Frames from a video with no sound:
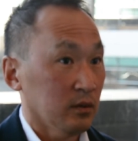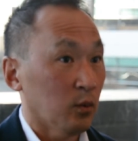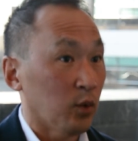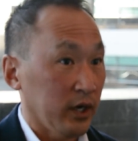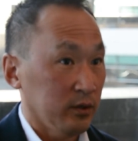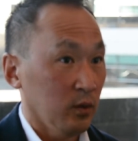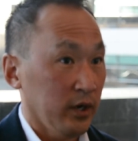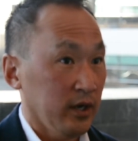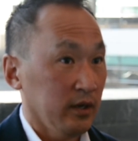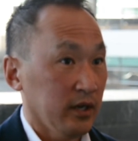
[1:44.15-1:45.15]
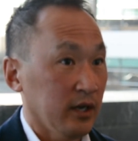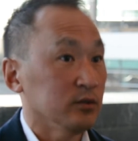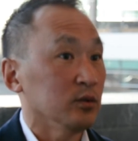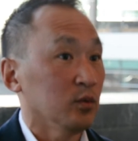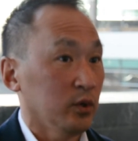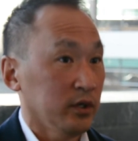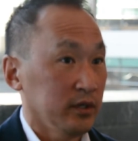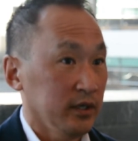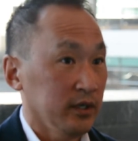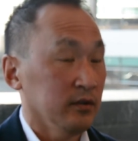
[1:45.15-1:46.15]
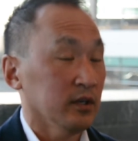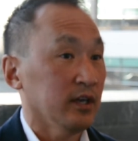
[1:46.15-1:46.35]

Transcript: right away as you would in the